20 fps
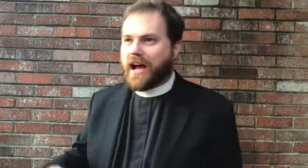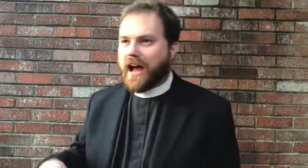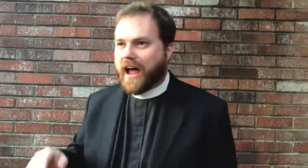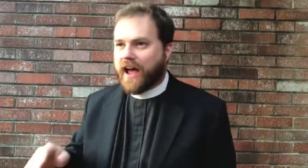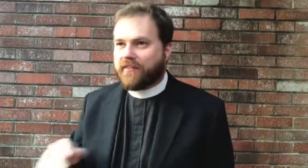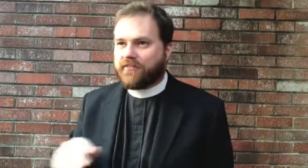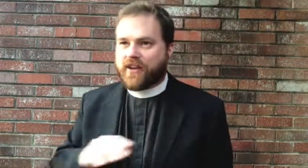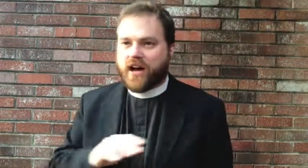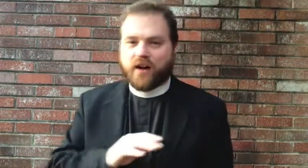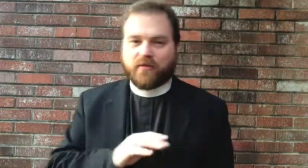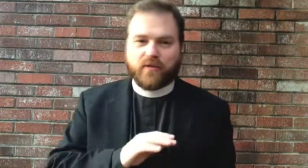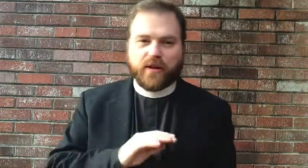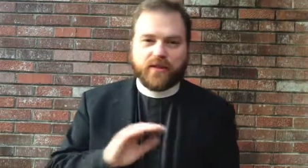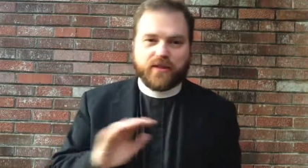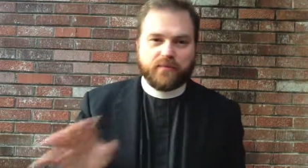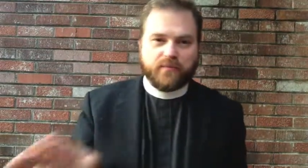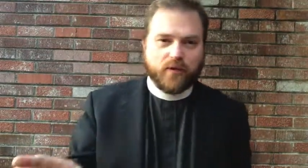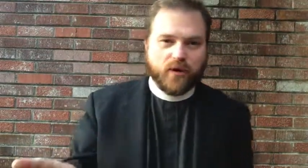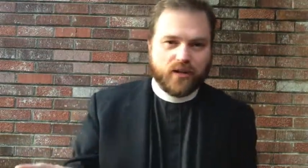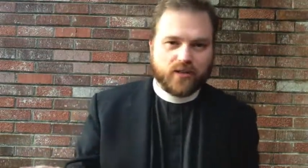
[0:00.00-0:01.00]
I have not read
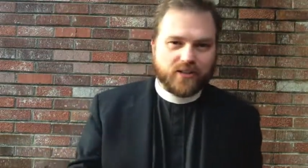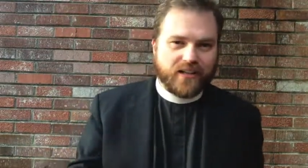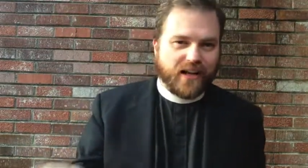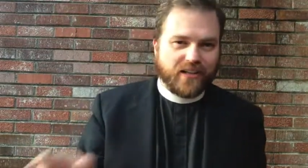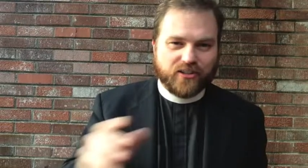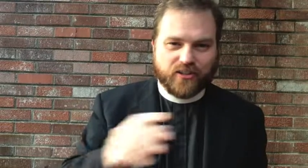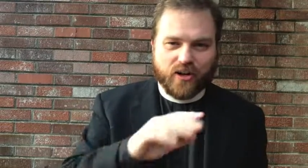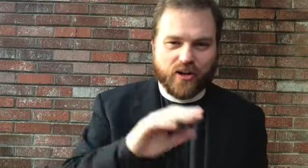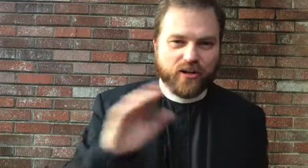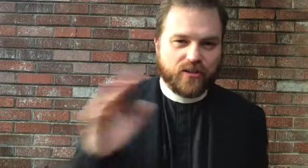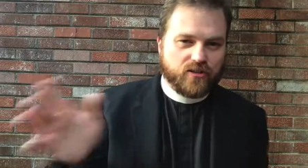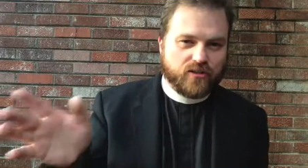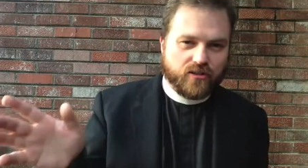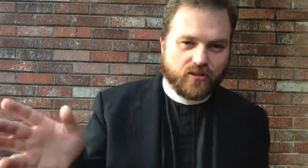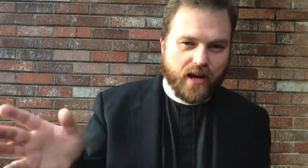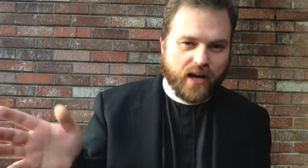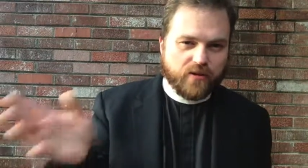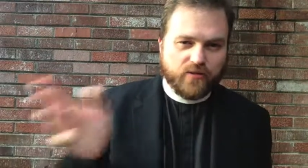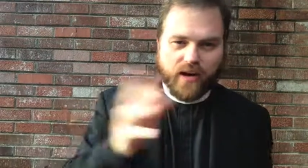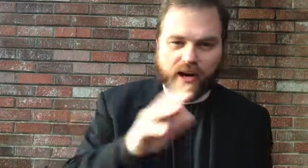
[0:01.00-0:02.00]
the books. I started,
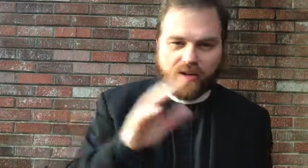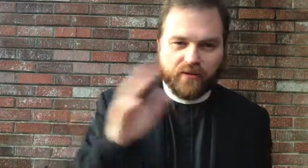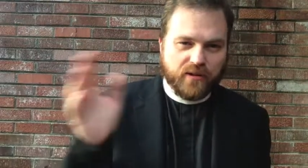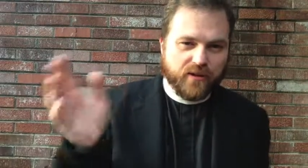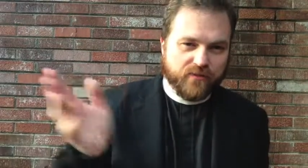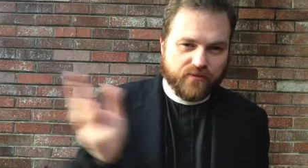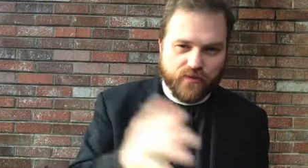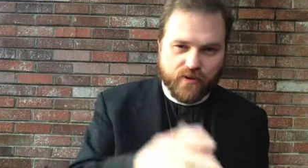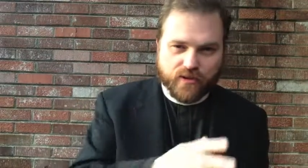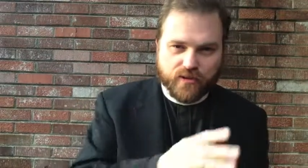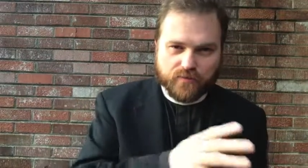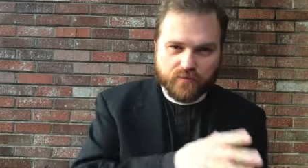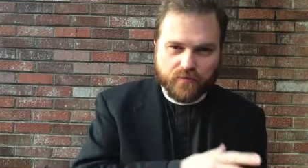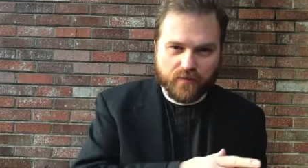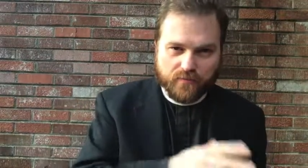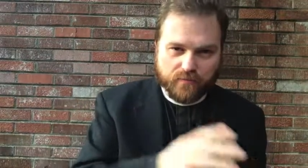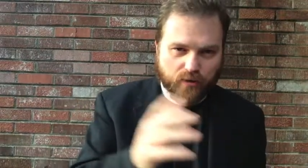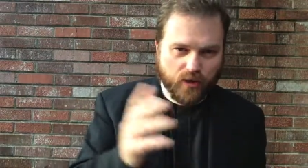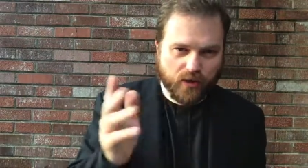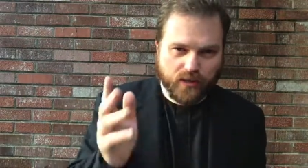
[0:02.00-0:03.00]
I tried to read the first
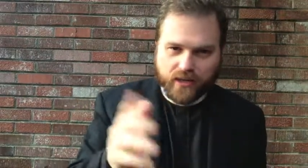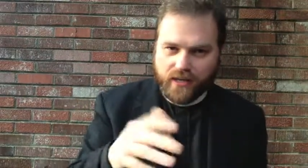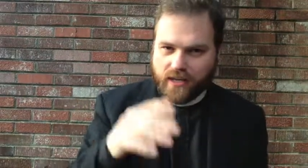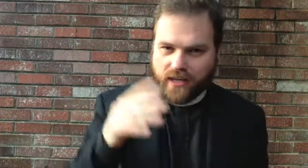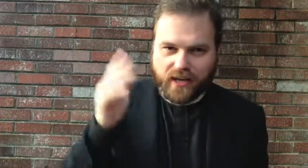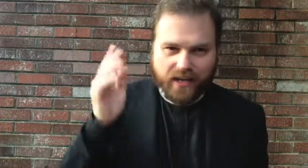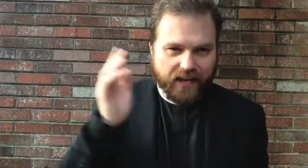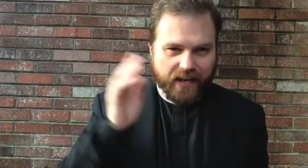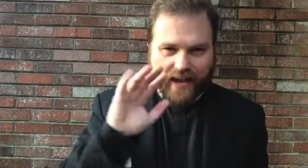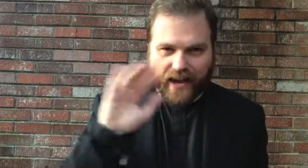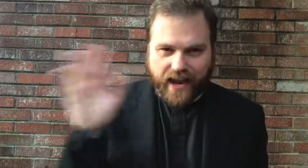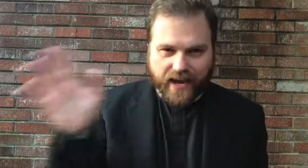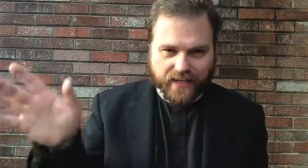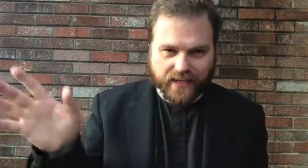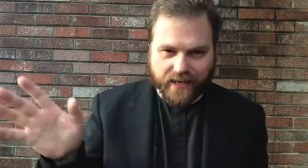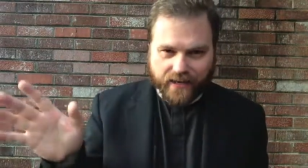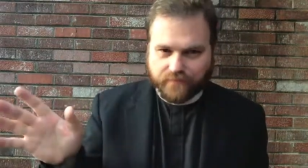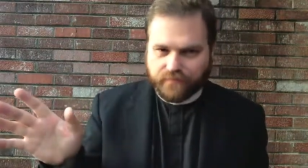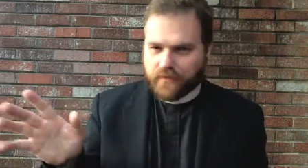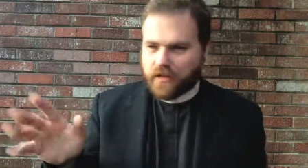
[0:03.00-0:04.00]
book and I
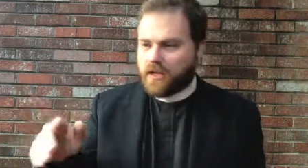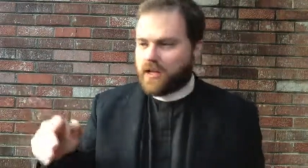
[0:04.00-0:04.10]
hated it.